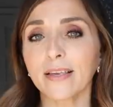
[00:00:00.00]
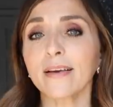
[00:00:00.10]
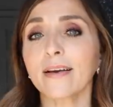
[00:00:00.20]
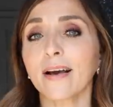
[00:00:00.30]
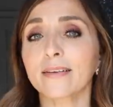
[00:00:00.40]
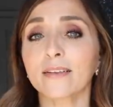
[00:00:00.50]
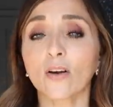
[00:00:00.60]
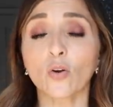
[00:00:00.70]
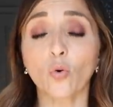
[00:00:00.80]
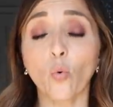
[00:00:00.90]
IKEA has
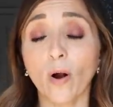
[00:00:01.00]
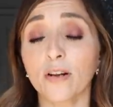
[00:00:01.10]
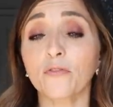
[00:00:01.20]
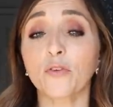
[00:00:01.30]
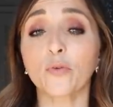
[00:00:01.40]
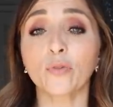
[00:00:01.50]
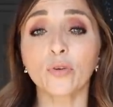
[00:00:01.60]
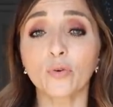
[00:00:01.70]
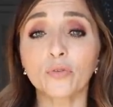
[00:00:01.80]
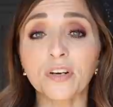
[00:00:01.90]
quite a few
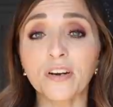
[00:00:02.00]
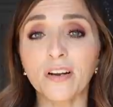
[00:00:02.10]
little